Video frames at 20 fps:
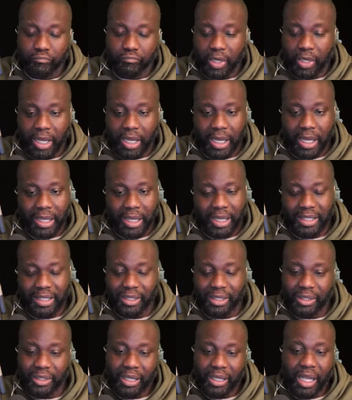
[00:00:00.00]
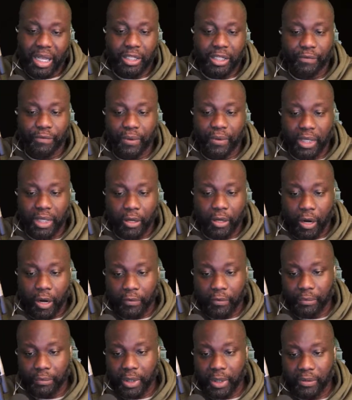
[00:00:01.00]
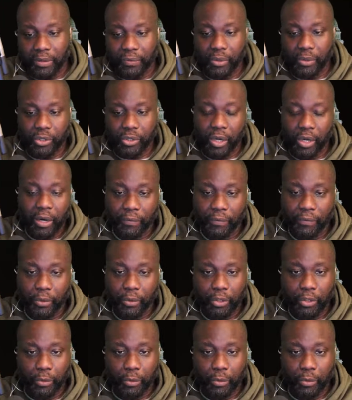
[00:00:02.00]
I, I just find it hard for me to feel sorry you.